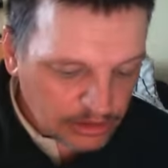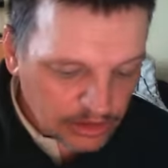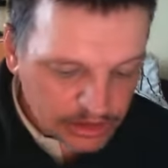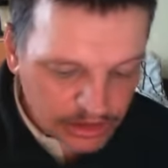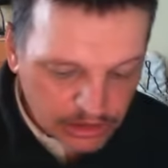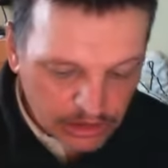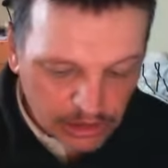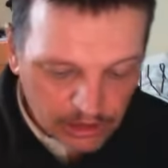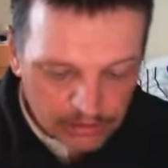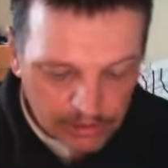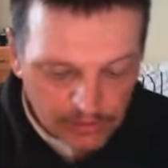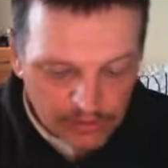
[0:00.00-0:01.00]
yesterday I
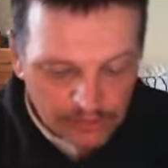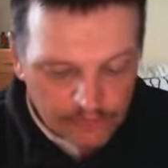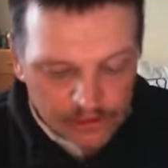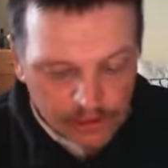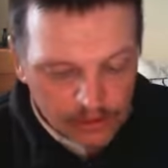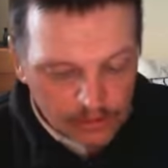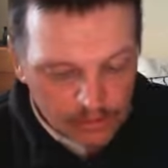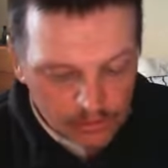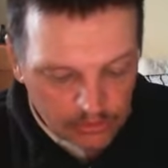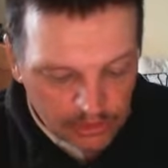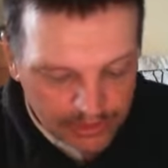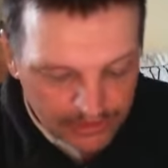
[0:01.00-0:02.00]
uploaded a video
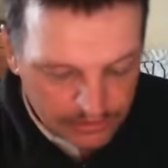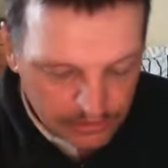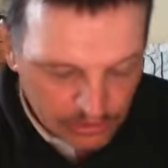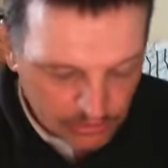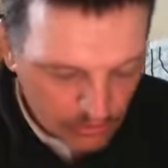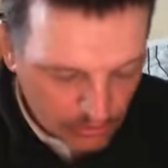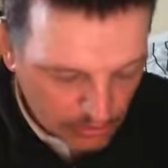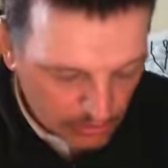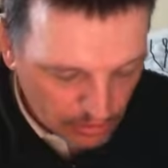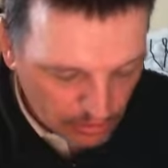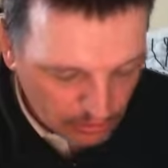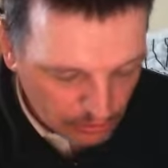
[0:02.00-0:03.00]
on how to
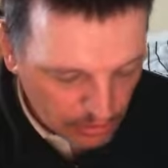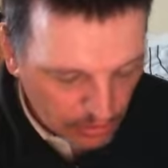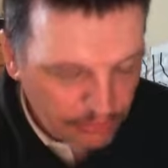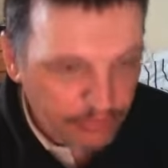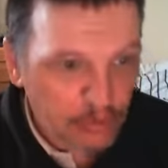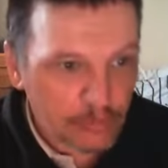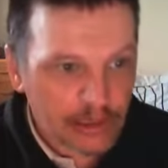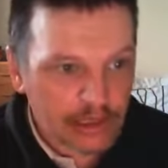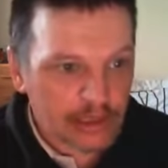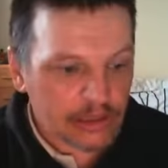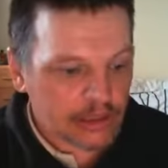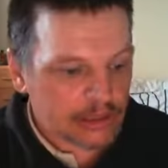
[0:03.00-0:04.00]
dye your own
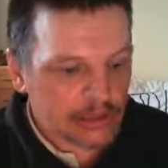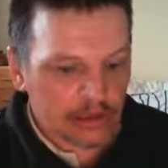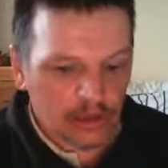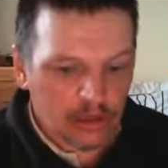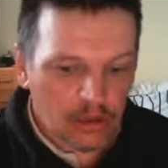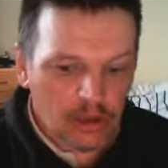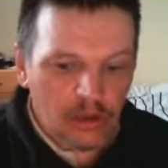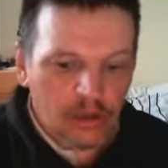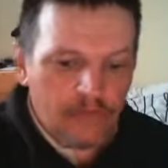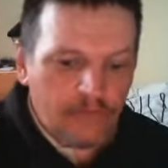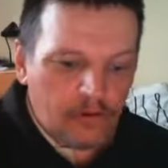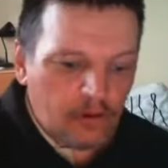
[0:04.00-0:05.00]
maggots
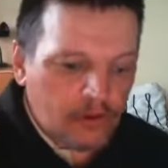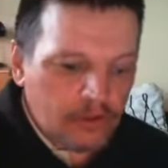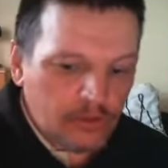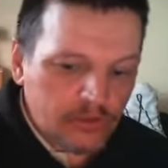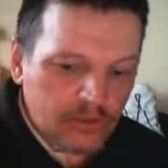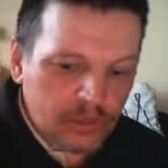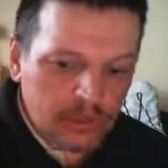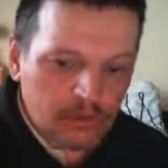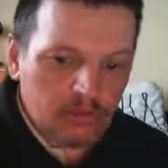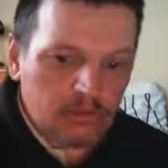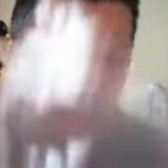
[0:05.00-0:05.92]
by using